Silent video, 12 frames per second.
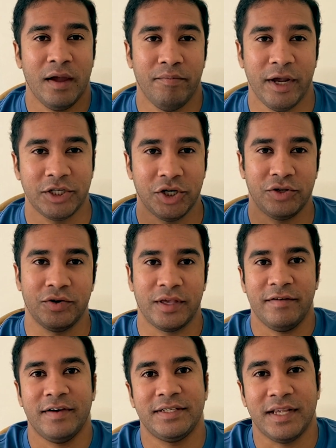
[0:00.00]
Make sure to
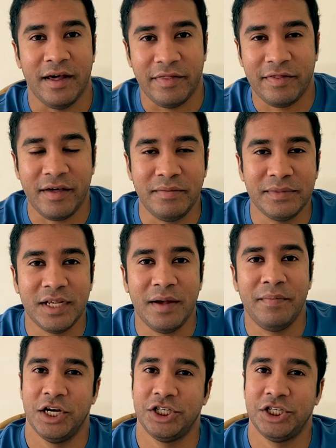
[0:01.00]
give us a thumbs up,